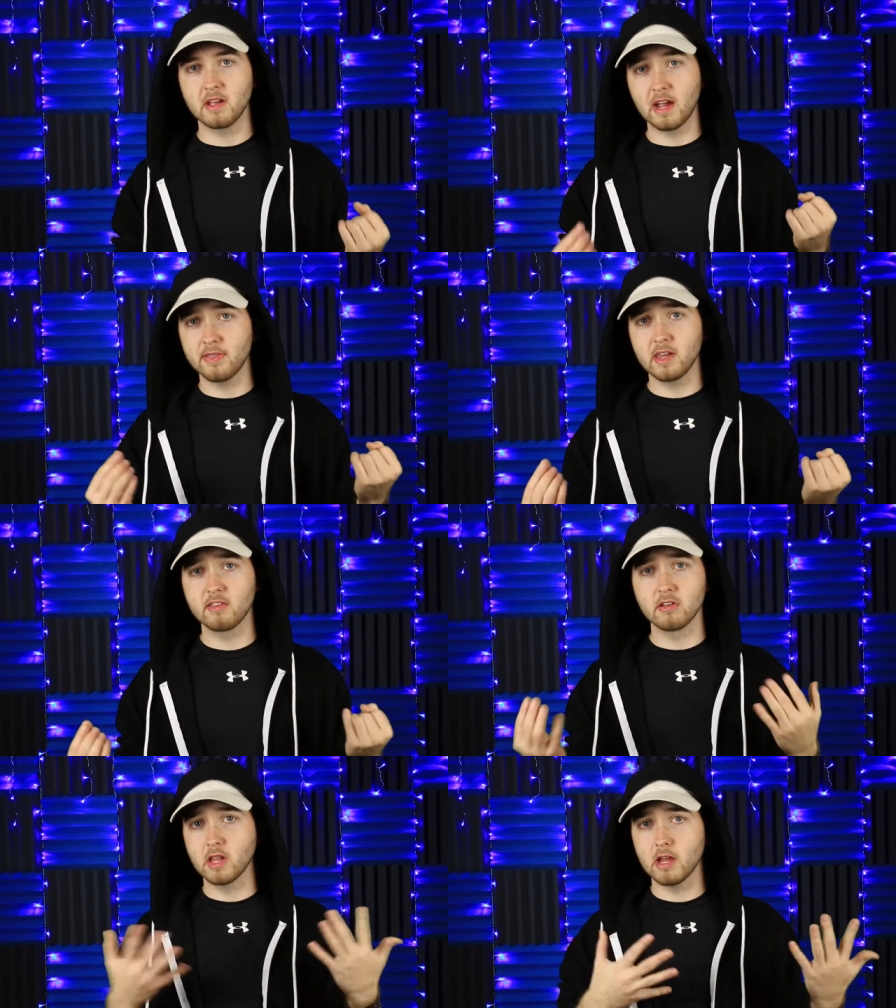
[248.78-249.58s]
I think
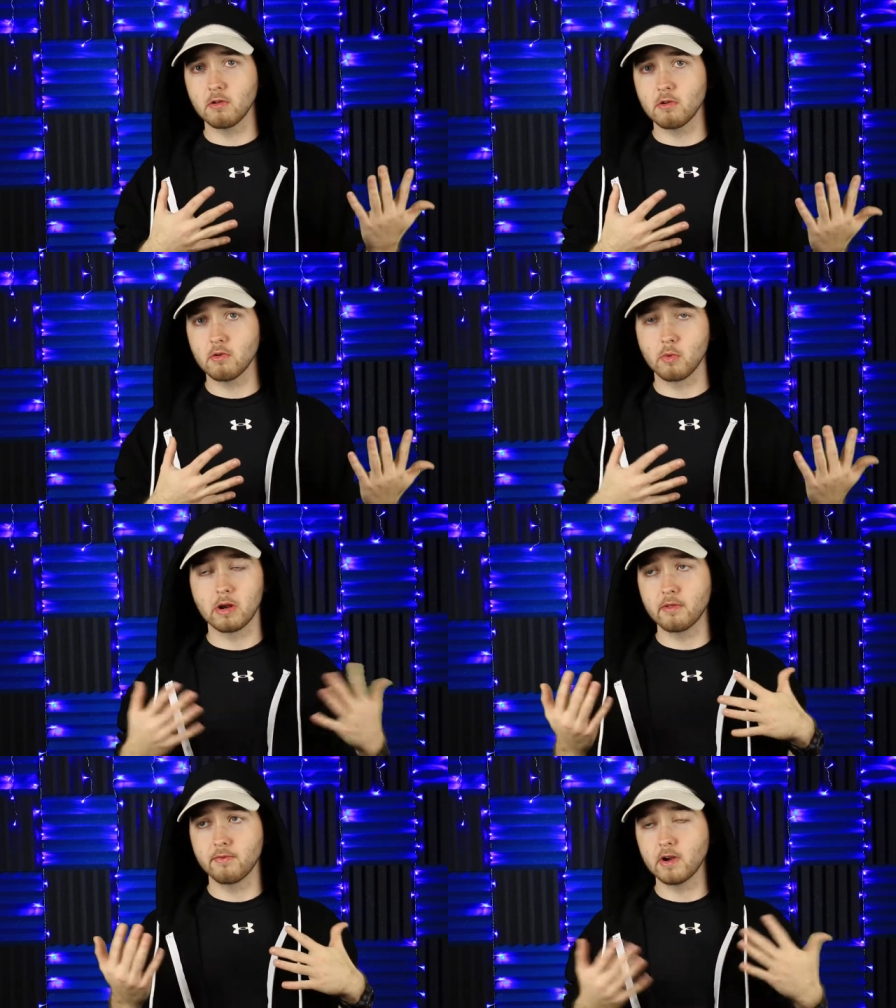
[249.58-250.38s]
Salander, or
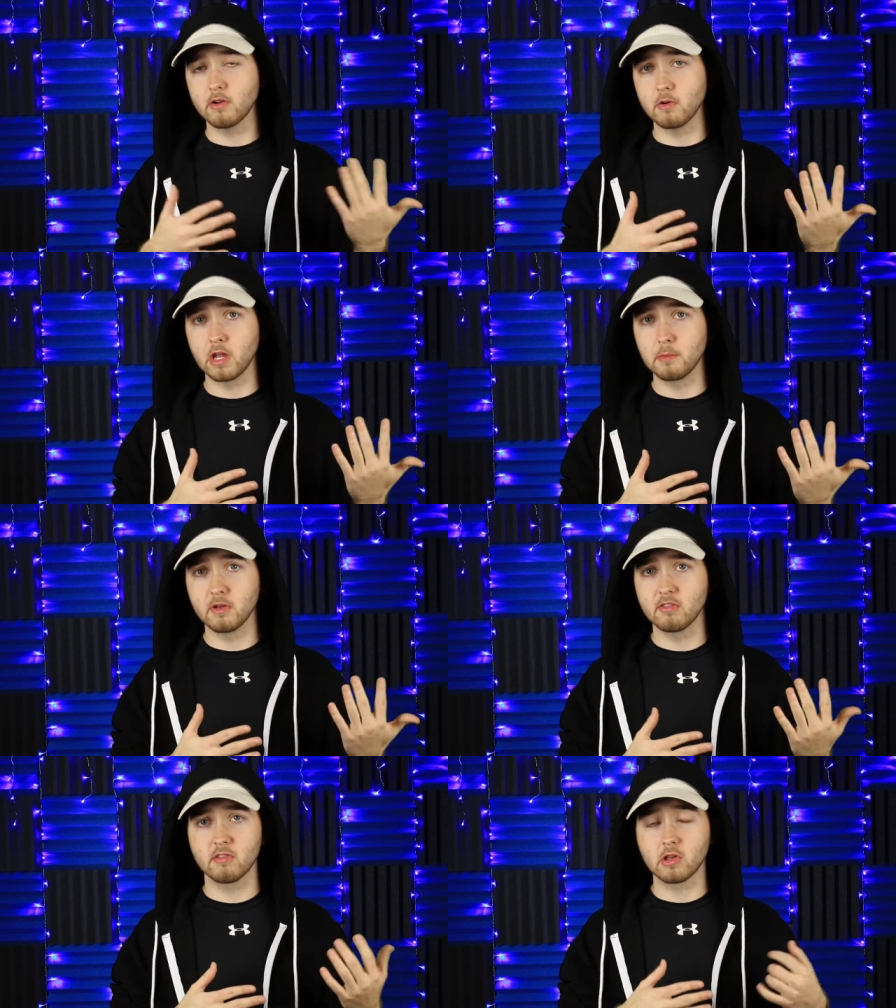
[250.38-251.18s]
whatever the fuck her name
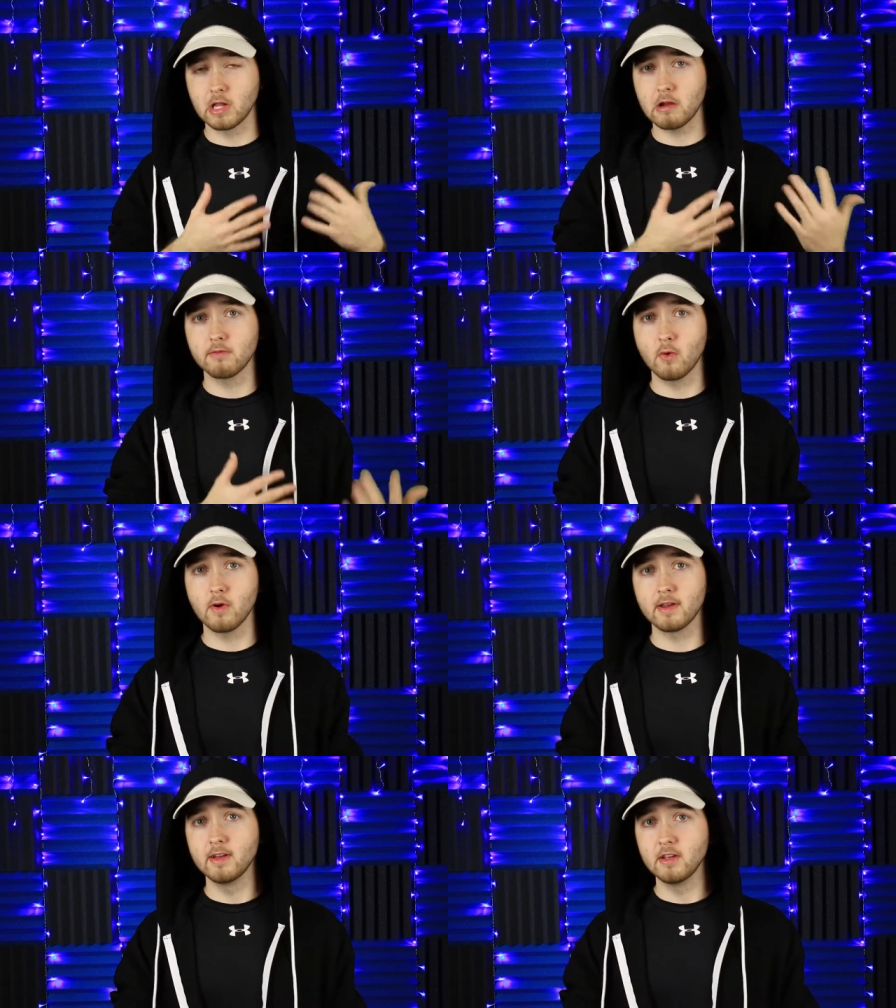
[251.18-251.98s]
is, Claire
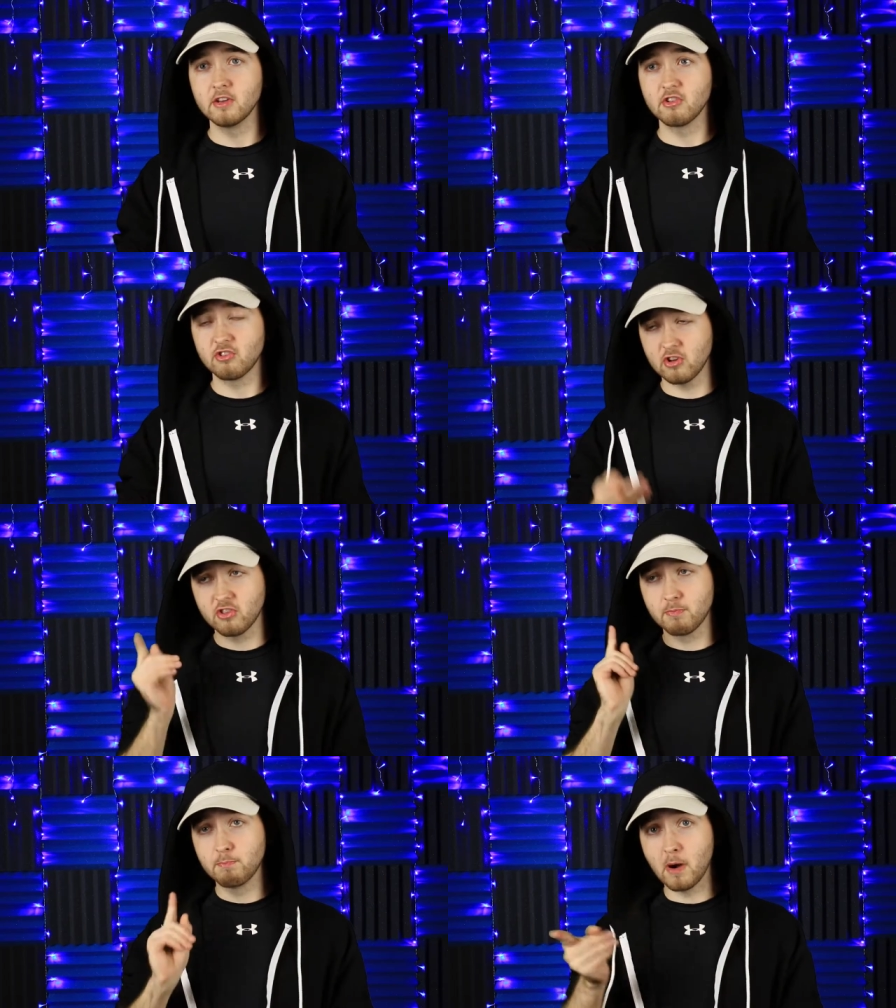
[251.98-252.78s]
Foy,
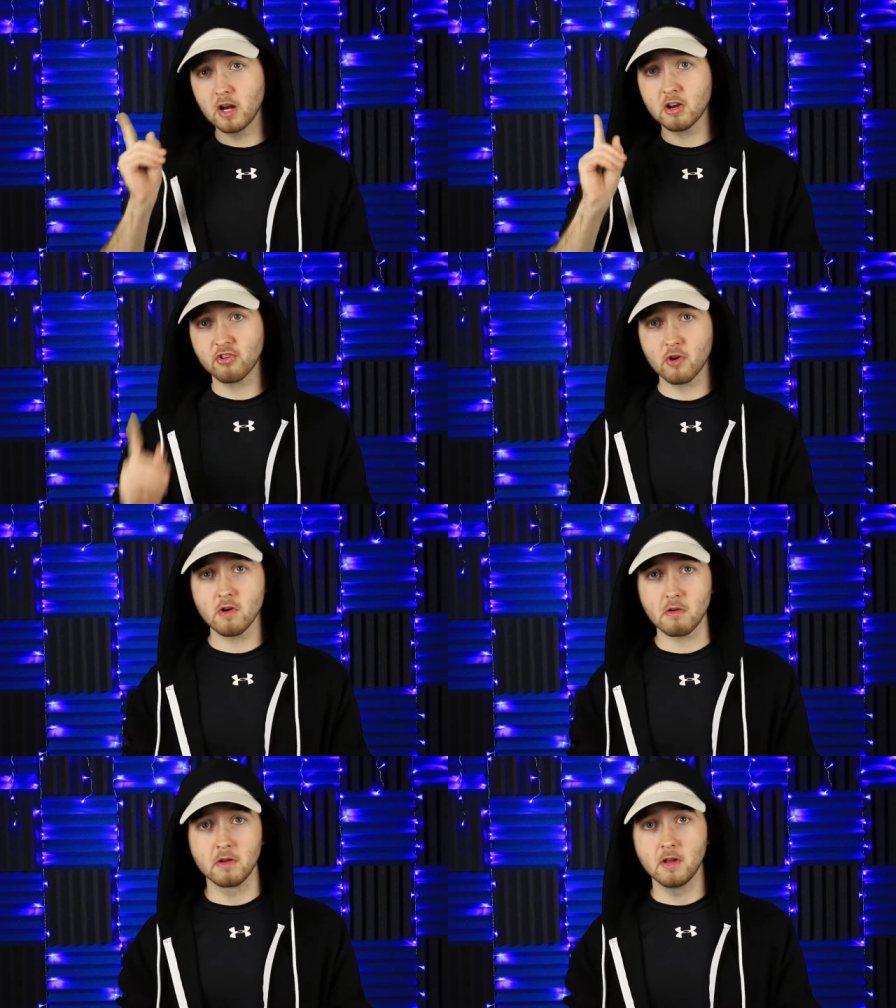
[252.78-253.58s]
should punish
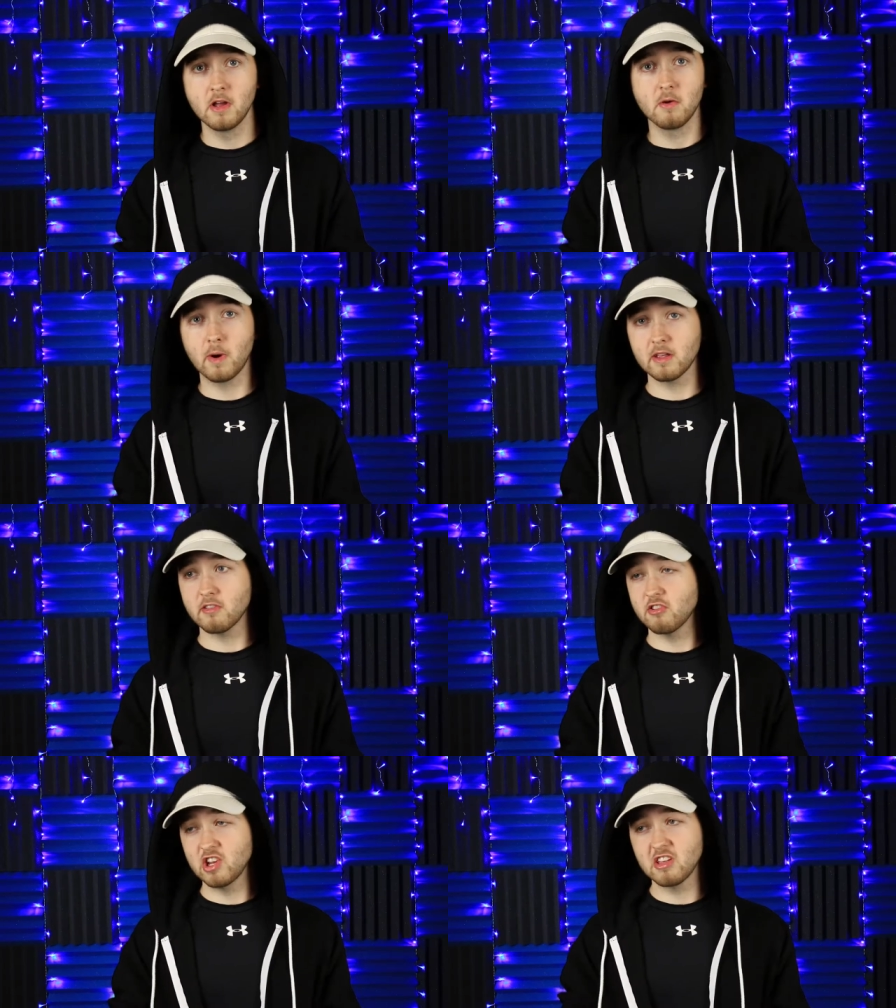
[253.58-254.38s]
her. Why
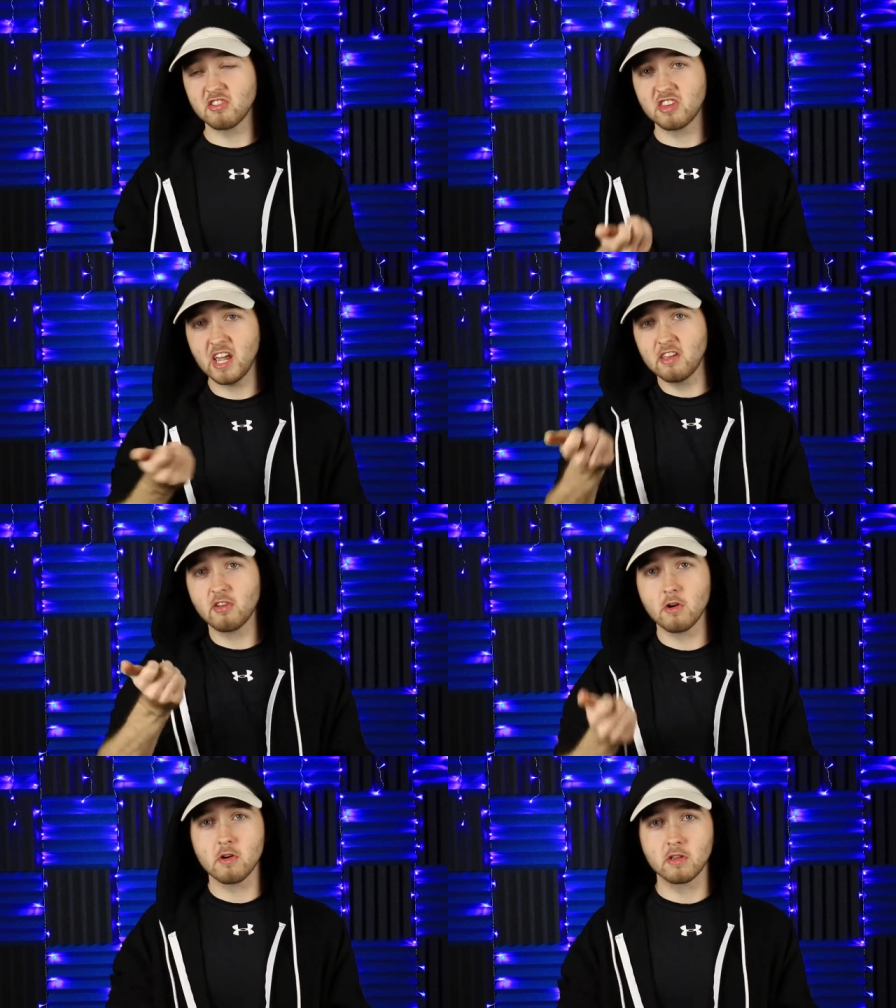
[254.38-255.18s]
doesn't she just
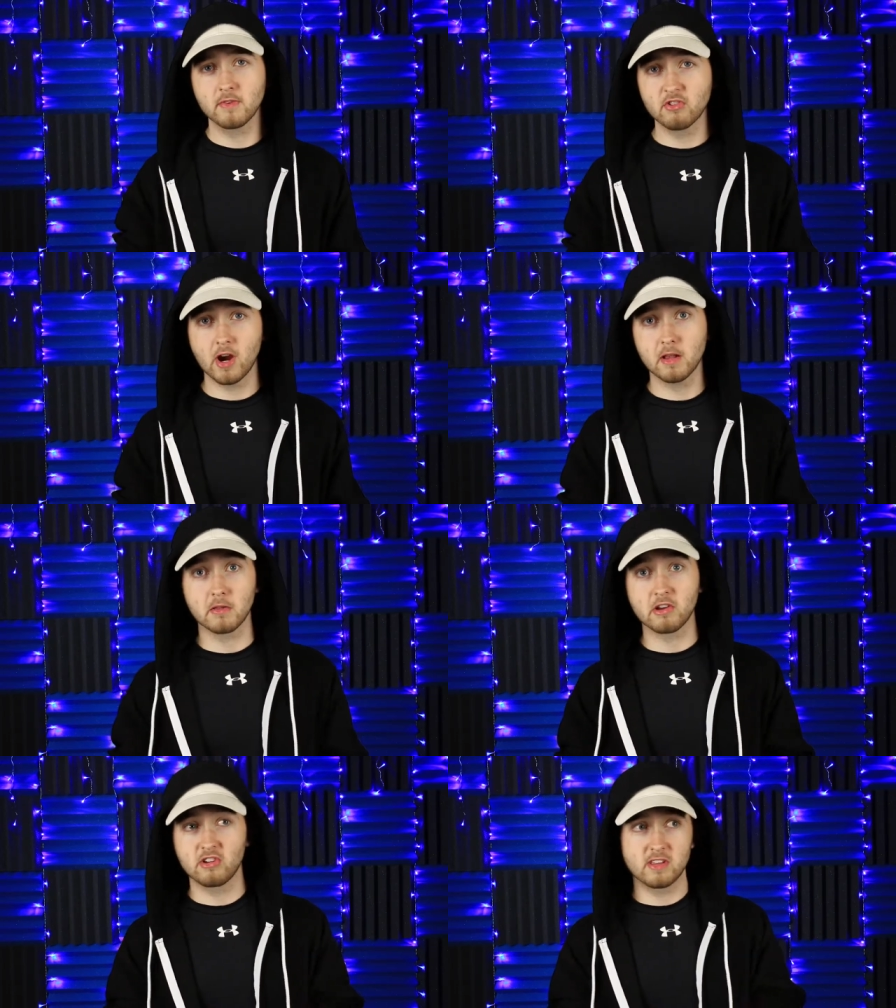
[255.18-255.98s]
tase her in the
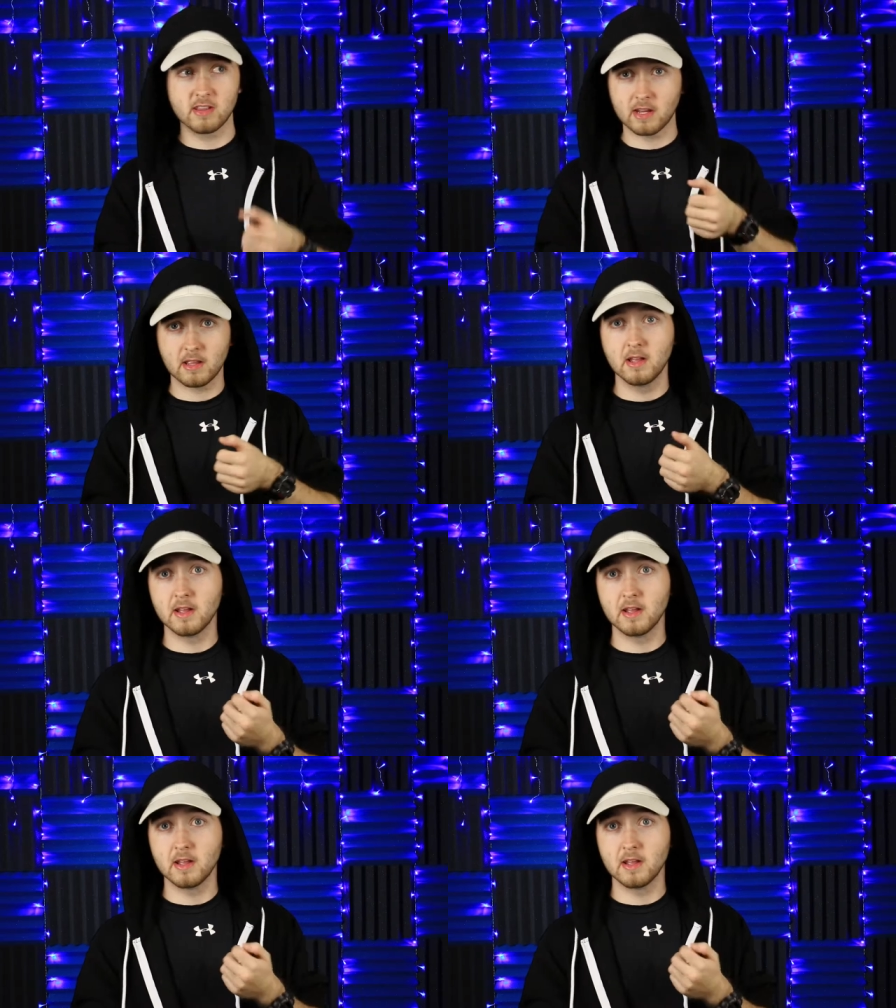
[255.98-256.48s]
vagina she did that